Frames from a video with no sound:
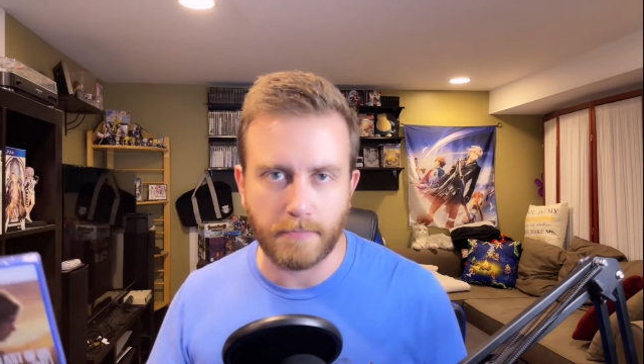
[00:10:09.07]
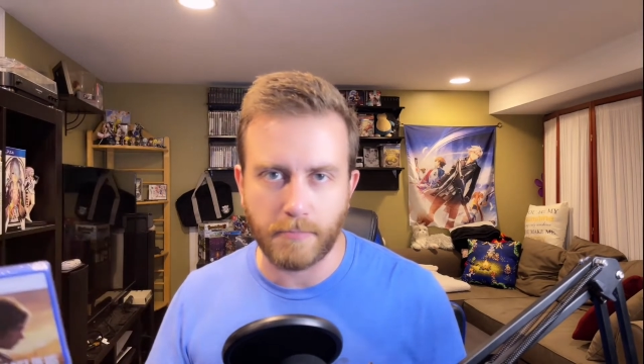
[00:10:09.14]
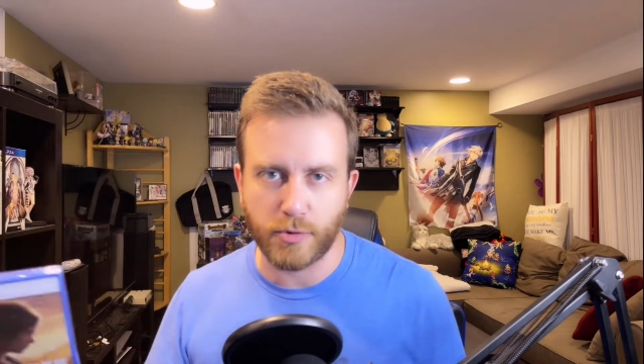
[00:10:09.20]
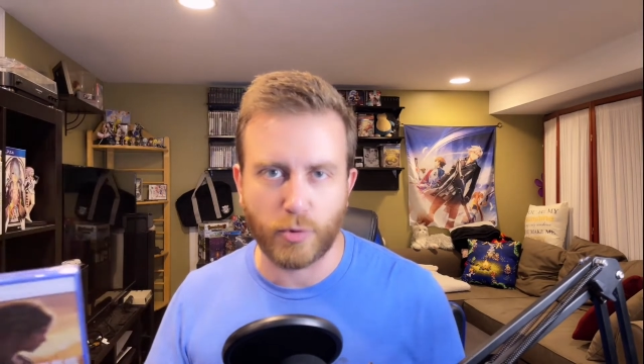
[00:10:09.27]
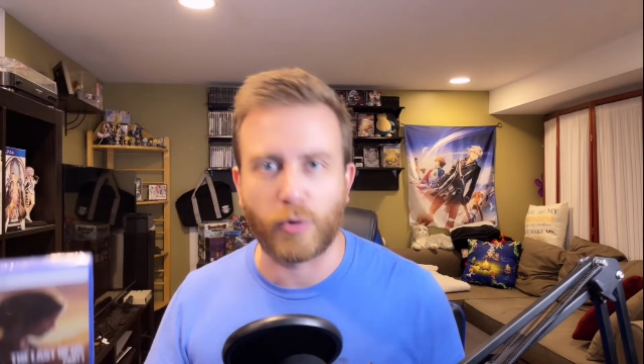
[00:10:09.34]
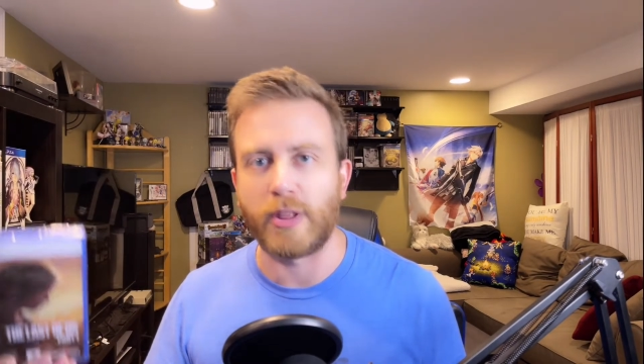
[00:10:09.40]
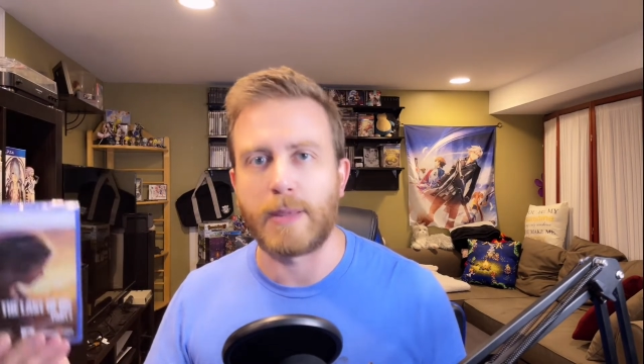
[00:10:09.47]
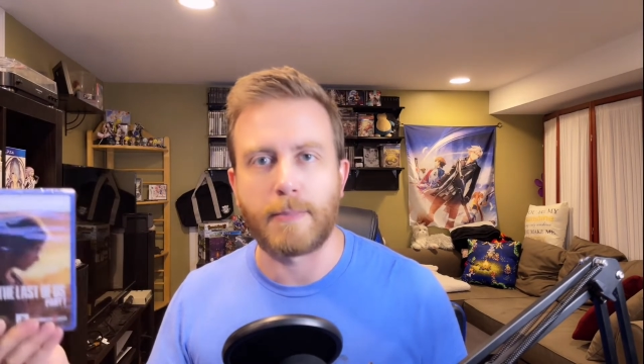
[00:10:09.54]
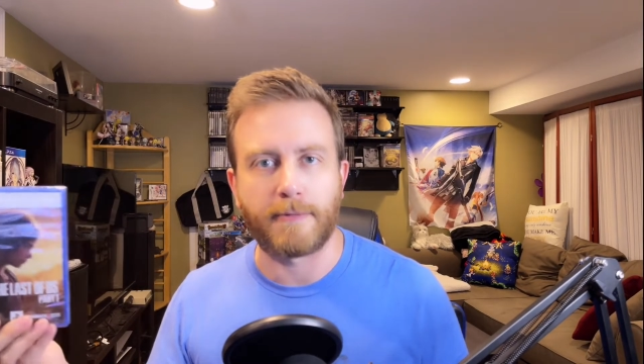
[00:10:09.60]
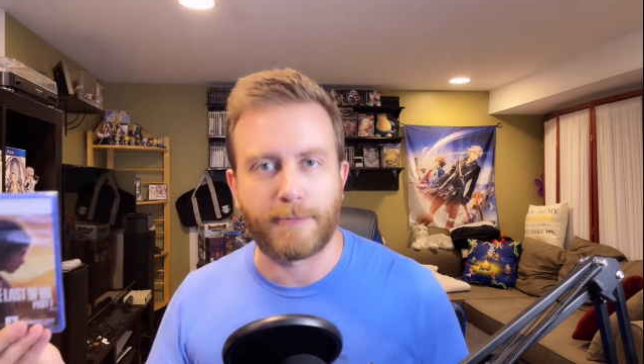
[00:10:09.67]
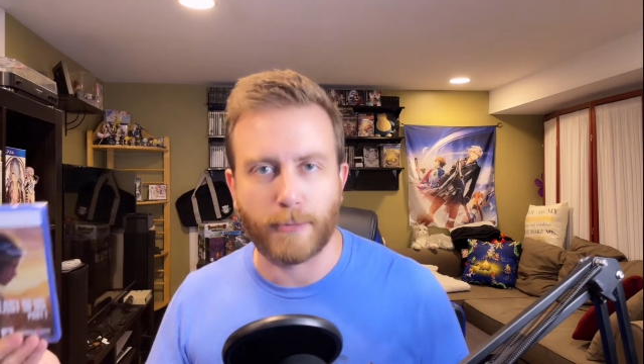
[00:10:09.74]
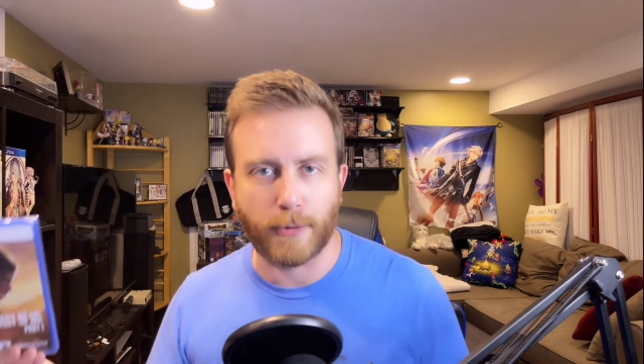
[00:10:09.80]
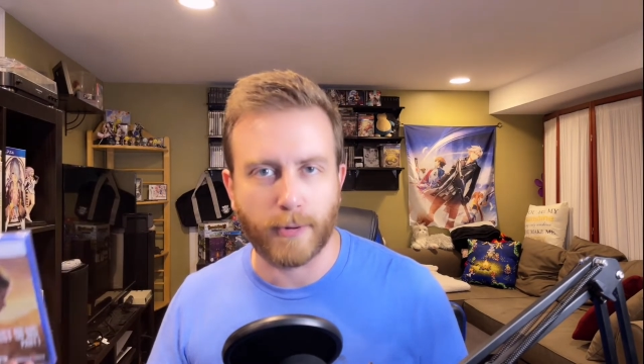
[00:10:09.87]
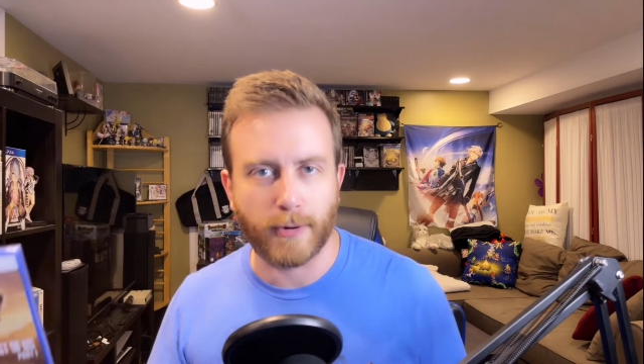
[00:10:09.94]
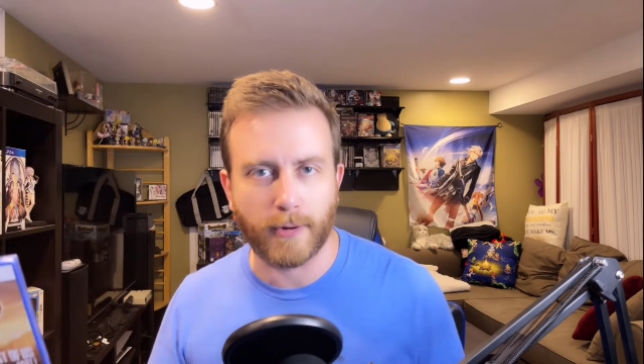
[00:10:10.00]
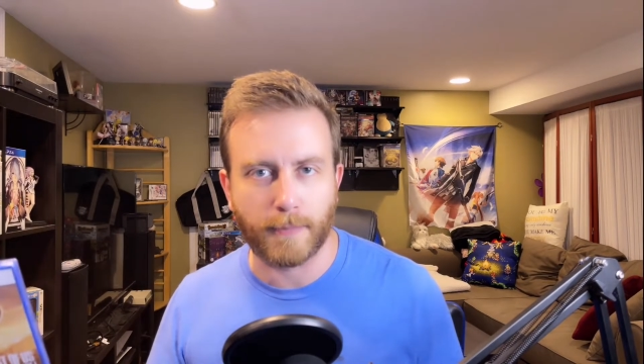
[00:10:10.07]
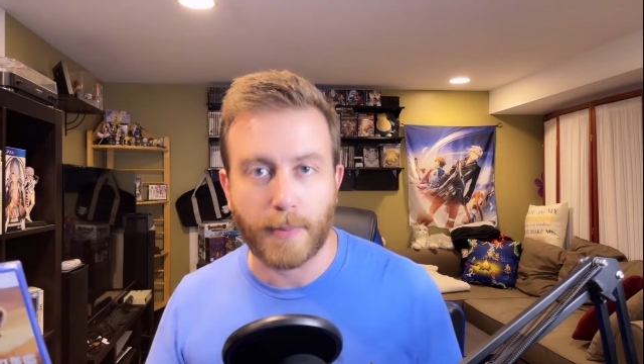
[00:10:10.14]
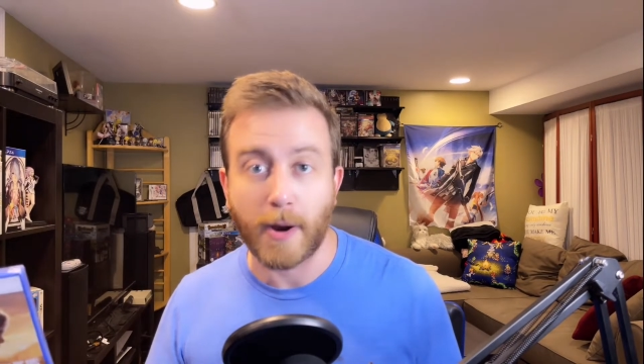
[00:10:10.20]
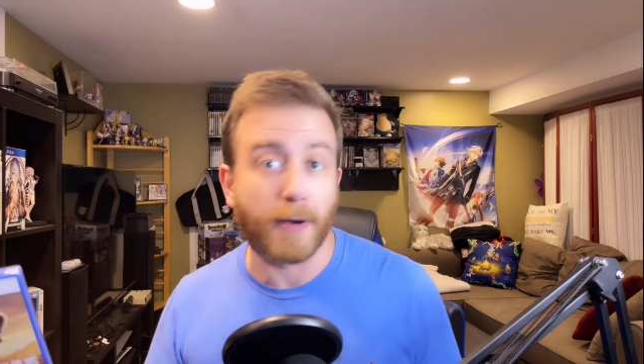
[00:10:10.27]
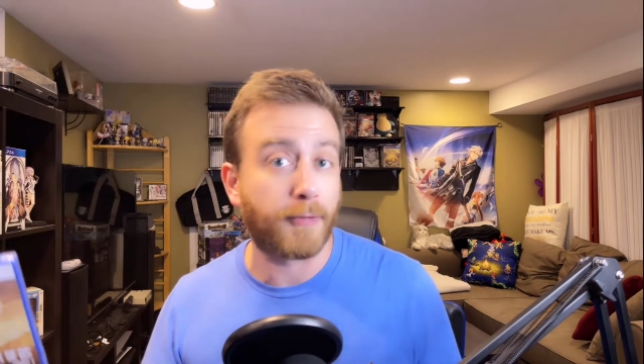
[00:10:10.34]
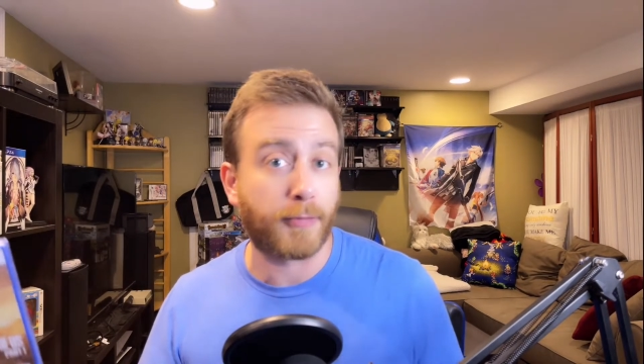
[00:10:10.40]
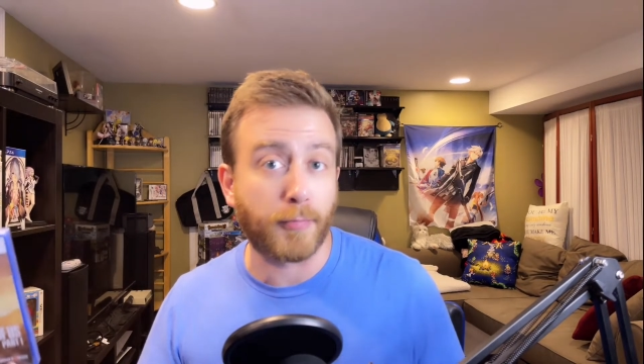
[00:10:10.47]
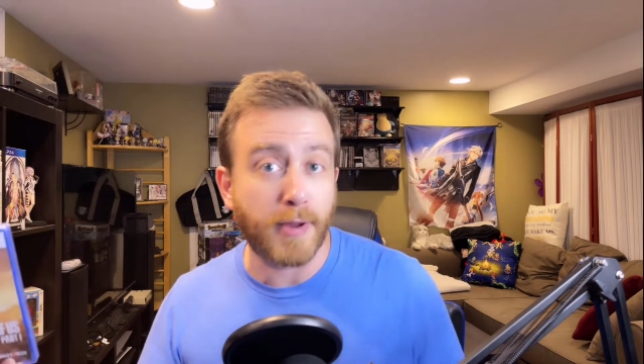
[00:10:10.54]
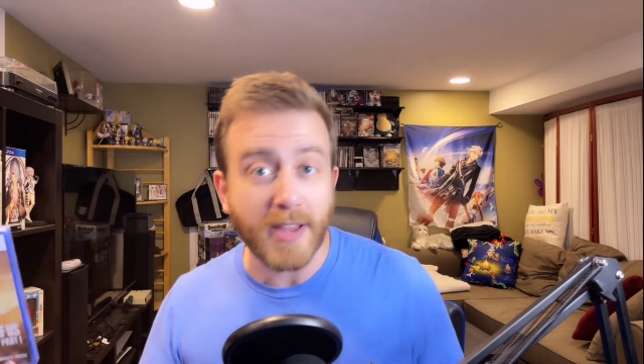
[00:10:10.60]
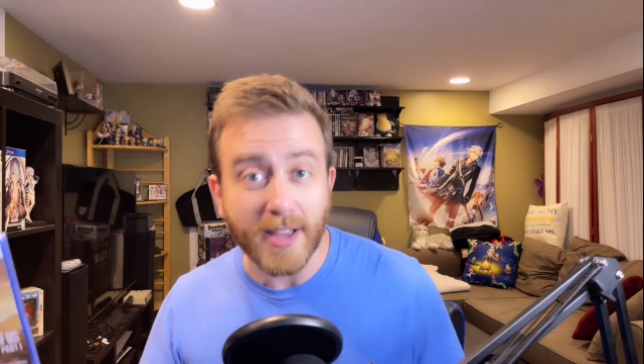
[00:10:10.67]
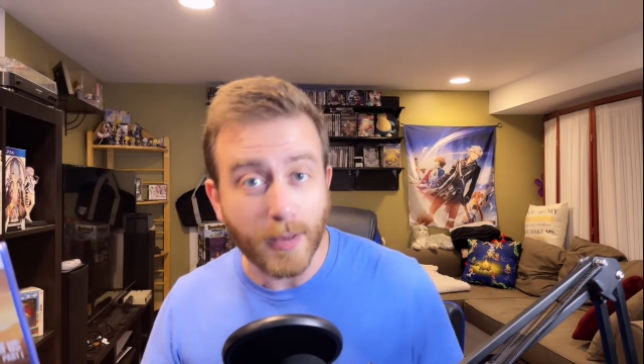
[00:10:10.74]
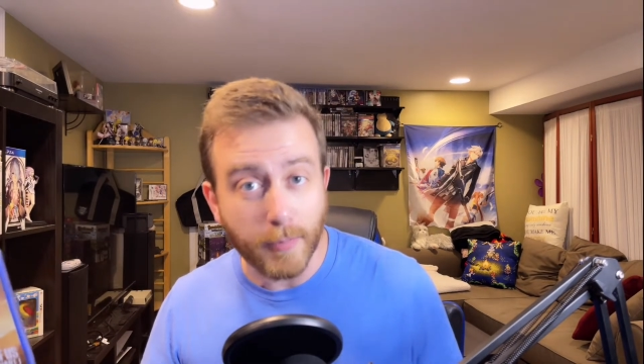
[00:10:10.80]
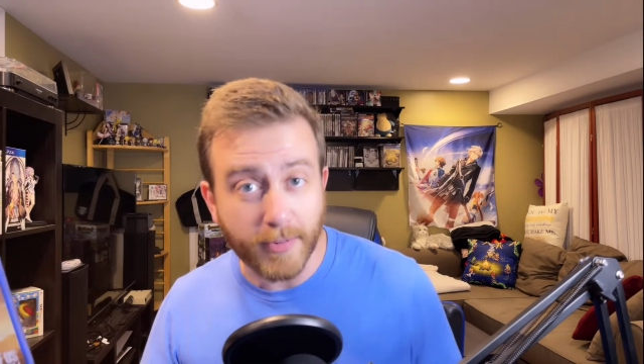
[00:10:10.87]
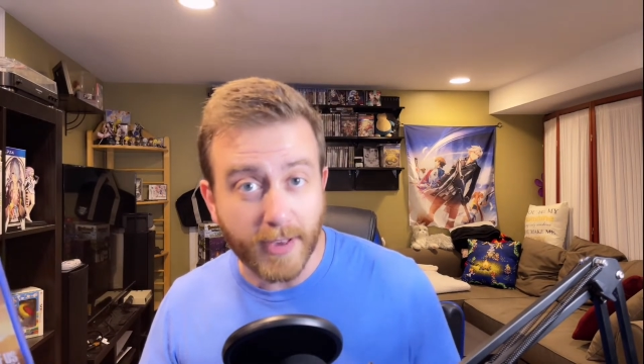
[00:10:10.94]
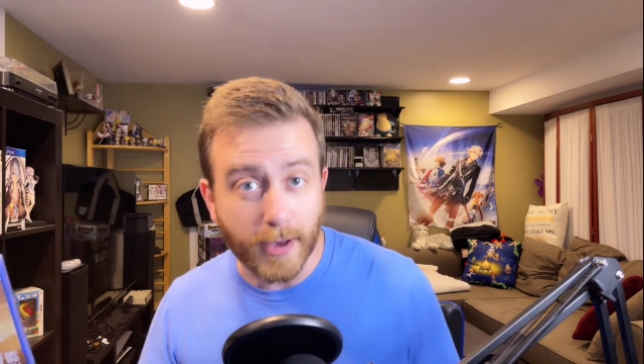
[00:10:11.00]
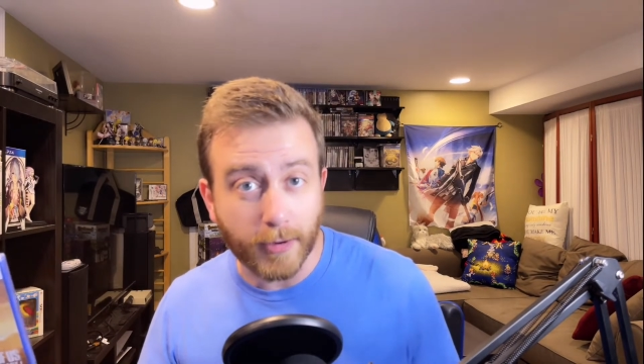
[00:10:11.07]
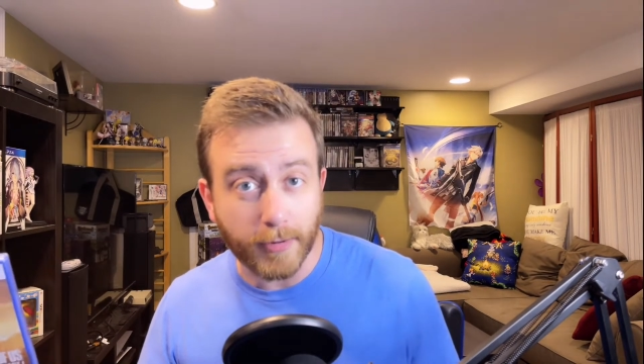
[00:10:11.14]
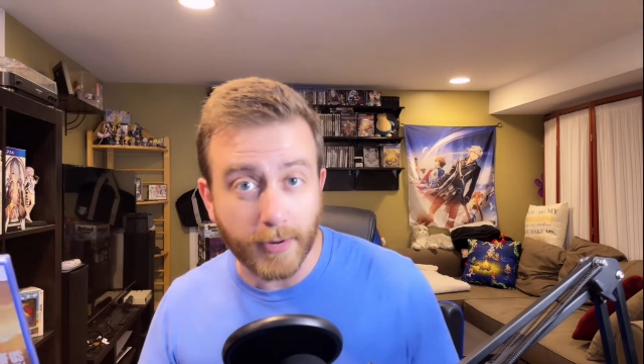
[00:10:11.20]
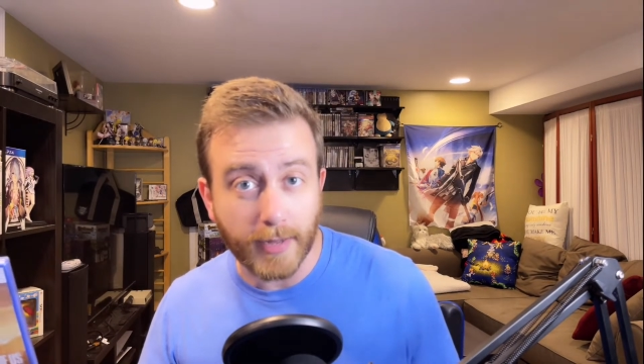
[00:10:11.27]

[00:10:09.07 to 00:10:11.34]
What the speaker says: shortly before Part 3 comes out,